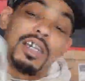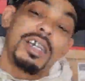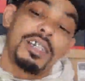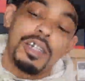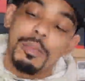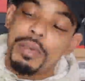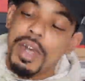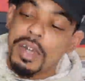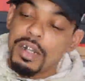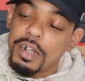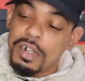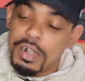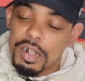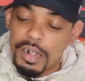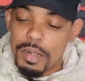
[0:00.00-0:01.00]
It's a banger.
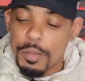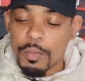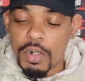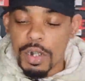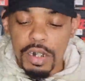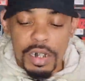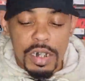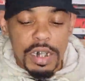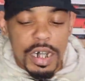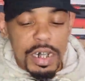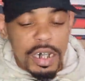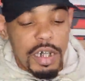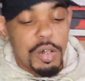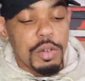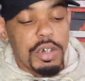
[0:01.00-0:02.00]
I'm not going to lie.
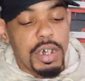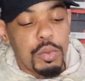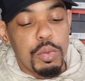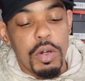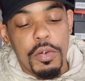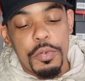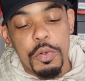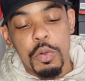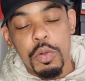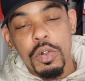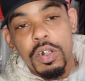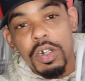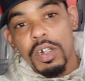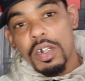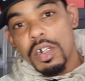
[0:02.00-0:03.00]
The LD Waffle.
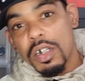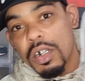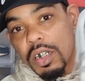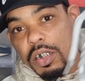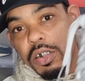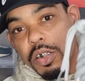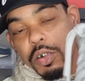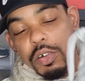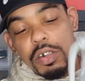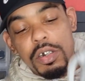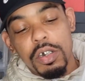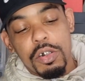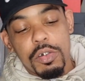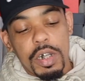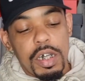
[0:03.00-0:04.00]
Chosen the
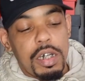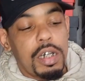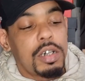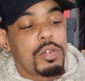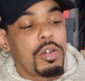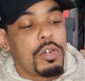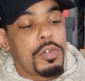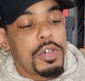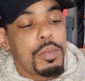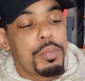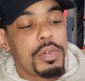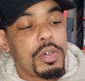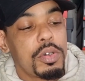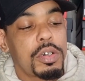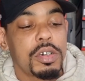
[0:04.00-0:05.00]
grey colour over the
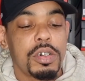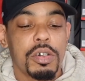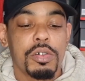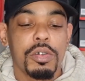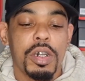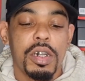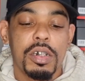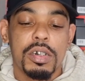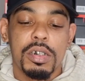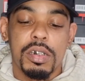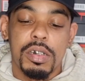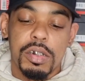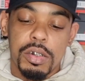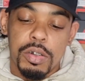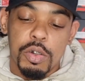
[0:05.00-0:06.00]
blue because the grey is
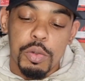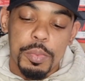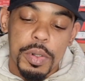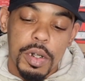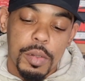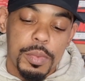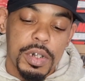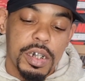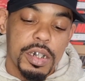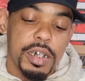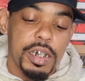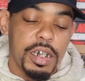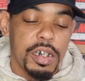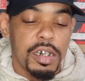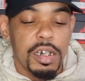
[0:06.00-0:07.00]
just superbly
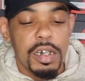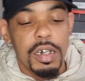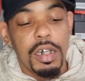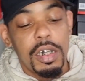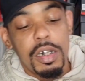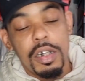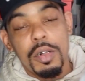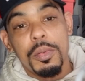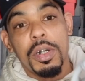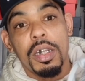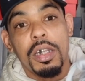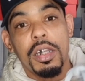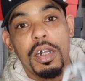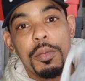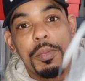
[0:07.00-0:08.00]
clean. But
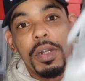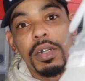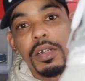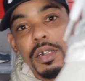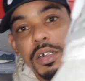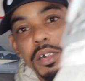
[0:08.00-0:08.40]
yeah, man.